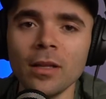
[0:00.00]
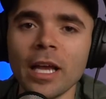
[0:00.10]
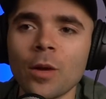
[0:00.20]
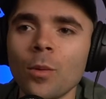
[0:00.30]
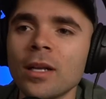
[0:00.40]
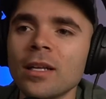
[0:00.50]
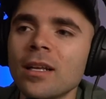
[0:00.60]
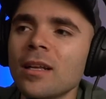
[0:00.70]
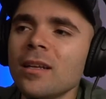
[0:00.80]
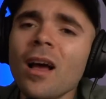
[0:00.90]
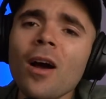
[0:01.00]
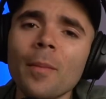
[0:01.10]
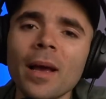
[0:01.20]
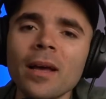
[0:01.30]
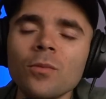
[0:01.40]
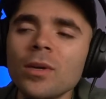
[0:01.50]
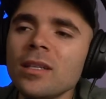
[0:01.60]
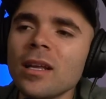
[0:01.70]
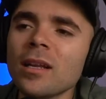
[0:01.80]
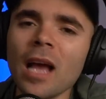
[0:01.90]
Like, no, man, we
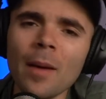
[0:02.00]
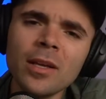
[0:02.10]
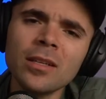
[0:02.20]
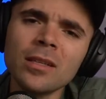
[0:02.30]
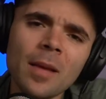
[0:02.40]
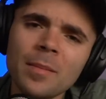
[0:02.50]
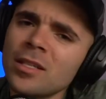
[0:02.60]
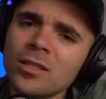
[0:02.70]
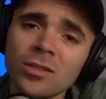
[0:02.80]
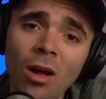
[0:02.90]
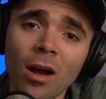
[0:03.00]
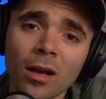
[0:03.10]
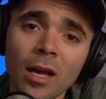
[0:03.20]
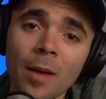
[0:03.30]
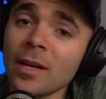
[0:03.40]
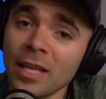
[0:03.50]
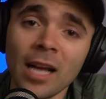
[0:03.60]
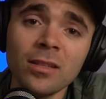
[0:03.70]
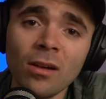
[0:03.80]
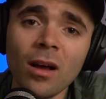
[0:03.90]
didn't. How about you let me just talk? Can
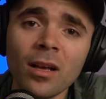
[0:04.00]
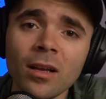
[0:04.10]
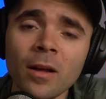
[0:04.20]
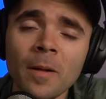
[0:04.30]
I talk?